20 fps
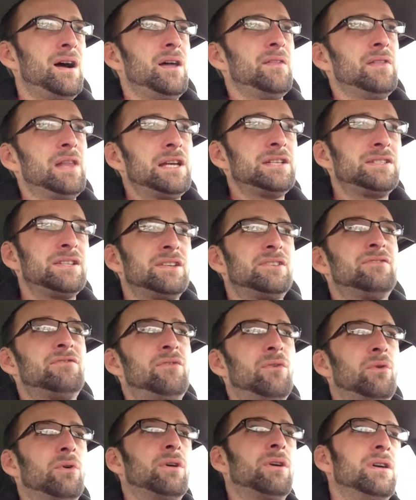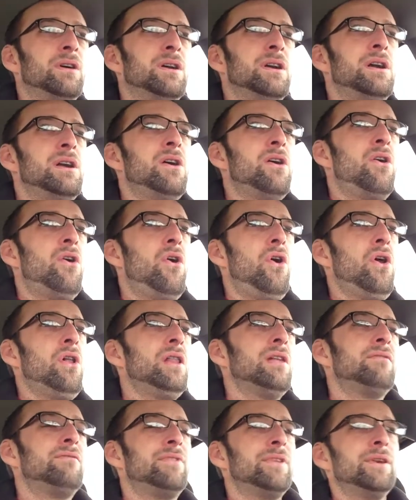Unless it's for
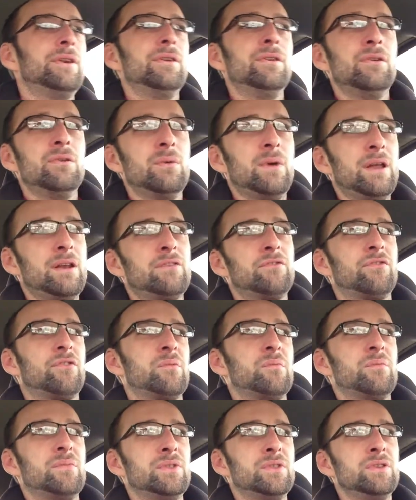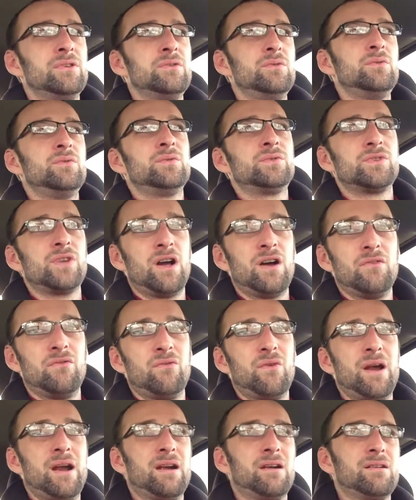all of the new
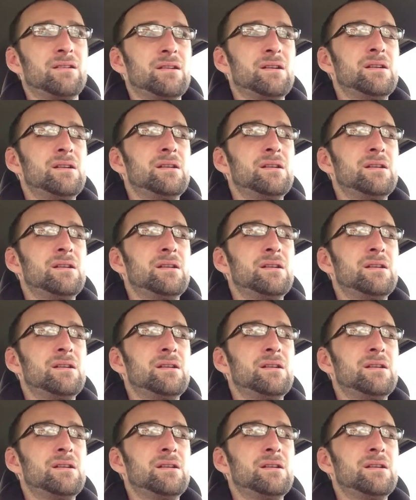software,